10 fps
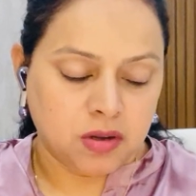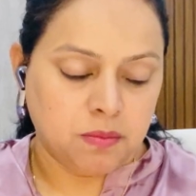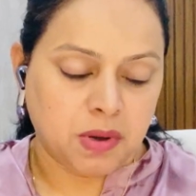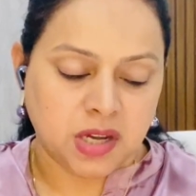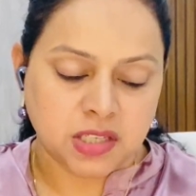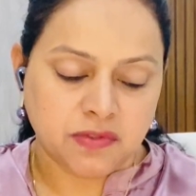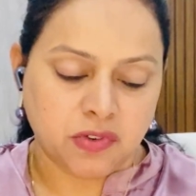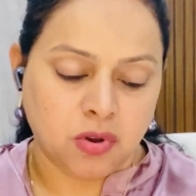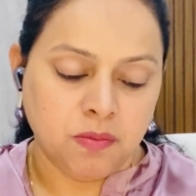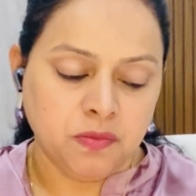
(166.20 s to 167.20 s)
passed
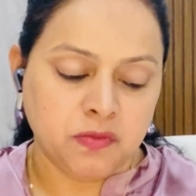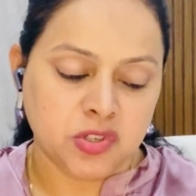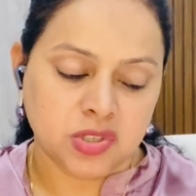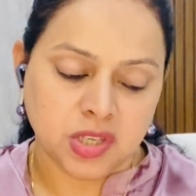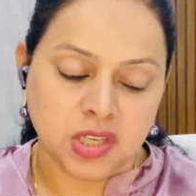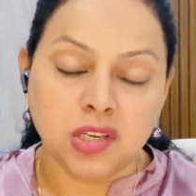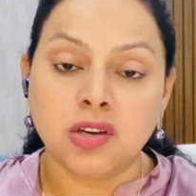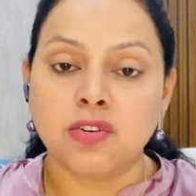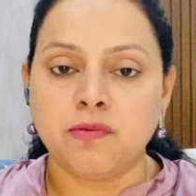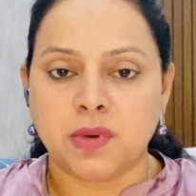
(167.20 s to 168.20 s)
from, which is the year
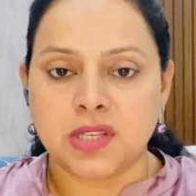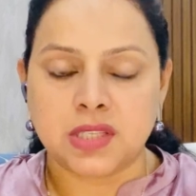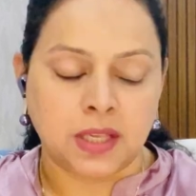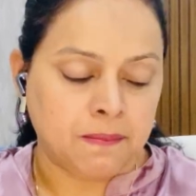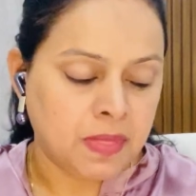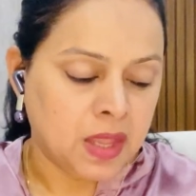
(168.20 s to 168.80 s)
of passing,